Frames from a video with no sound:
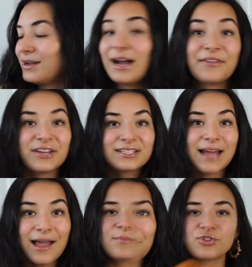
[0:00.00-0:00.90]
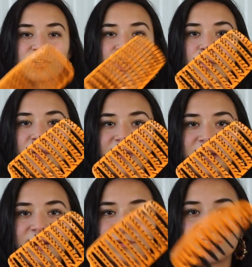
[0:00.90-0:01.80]
I think it's time. I'm just going to comb out my
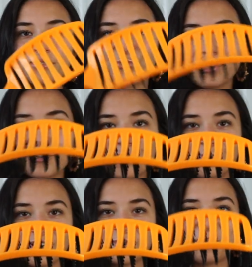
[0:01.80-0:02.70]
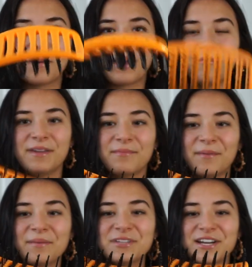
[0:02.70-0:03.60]
hair with this really cool brush my mom got me. My
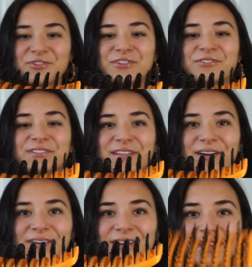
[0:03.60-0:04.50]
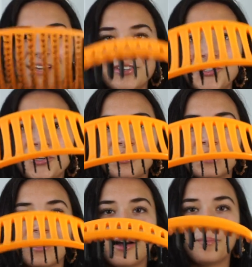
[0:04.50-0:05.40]
mom's a hairdresser, so she hooks
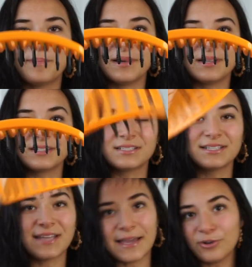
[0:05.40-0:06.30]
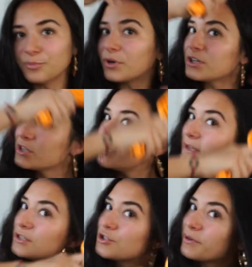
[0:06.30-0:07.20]
it up, but it's a nice angled brush,
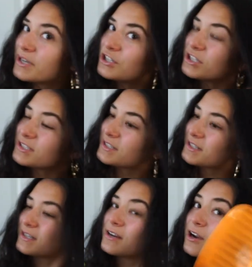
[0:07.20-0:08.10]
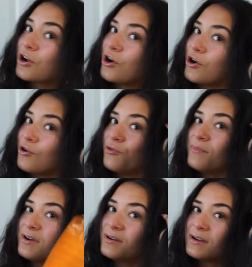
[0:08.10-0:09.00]
so it can just
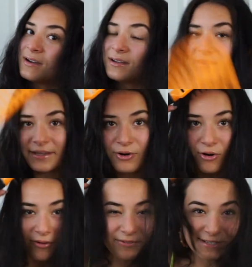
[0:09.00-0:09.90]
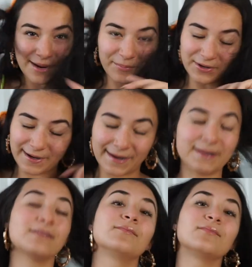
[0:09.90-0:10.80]
comb, like, off the top of your
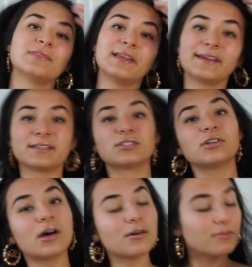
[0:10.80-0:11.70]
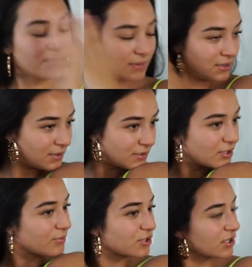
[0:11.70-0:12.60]
head, like so.
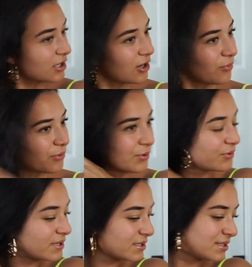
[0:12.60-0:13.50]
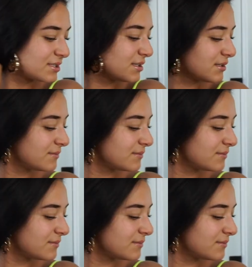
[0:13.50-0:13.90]
So I'm just gonna comb through this.